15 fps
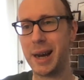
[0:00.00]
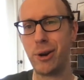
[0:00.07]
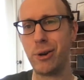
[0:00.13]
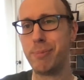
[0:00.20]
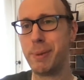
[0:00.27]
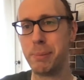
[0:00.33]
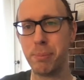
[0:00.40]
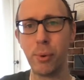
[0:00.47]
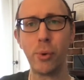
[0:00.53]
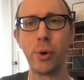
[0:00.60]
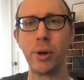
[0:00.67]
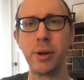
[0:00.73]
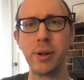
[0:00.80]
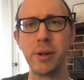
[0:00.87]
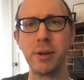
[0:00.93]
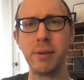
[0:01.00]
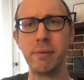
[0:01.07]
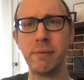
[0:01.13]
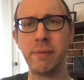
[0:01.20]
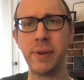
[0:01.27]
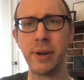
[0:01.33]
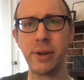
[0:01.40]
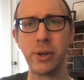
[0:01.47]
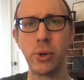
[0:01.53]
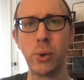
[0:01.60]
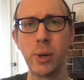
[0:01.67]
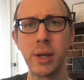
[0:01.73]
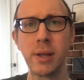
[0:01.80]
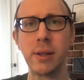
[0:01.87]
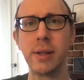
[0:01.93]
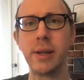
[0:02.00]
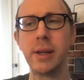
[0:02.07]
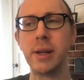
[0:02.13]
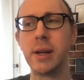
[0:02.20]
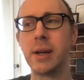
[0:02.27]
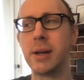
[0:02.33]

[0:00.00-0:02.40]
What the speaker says: would be bored very quickly.